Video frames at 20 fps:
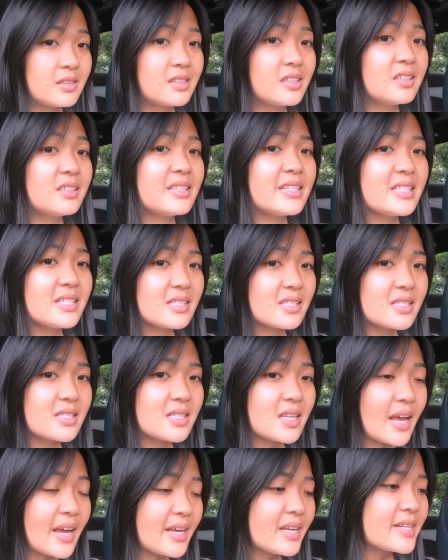the
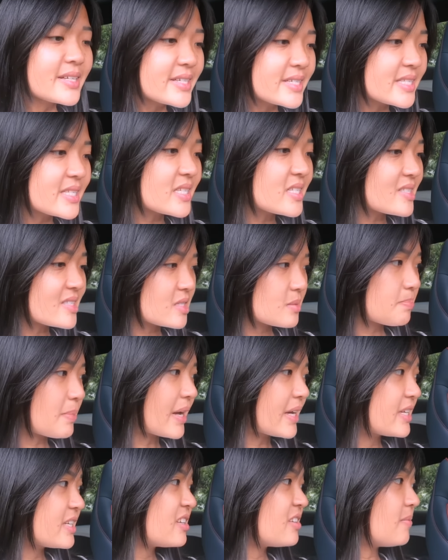inside is
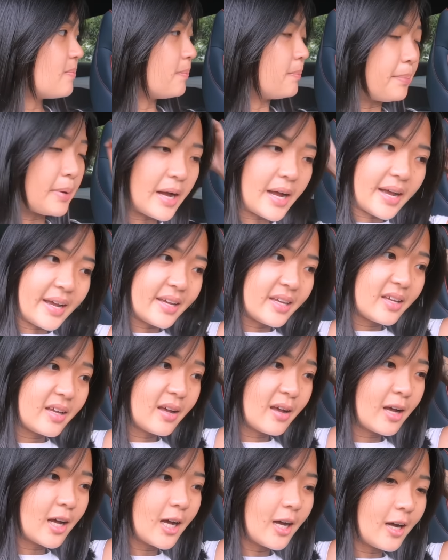inspired by
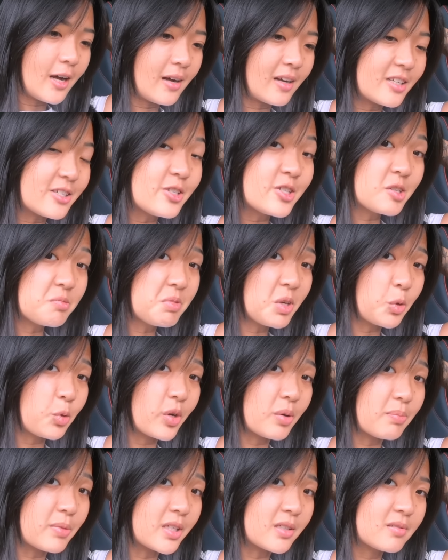gym
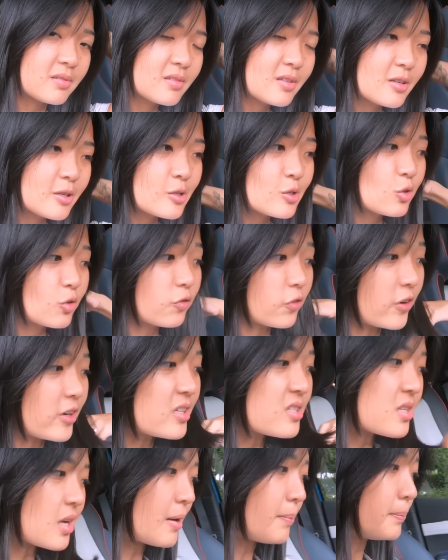equipment. So for
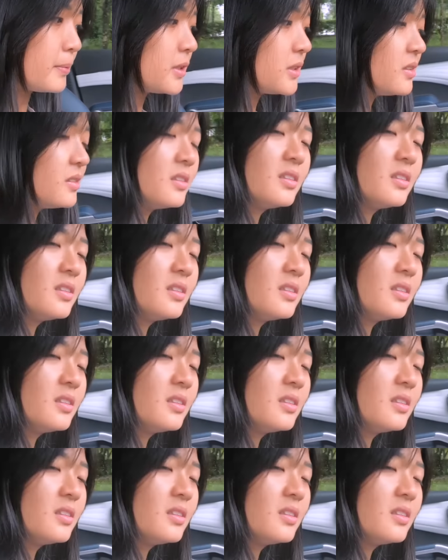example,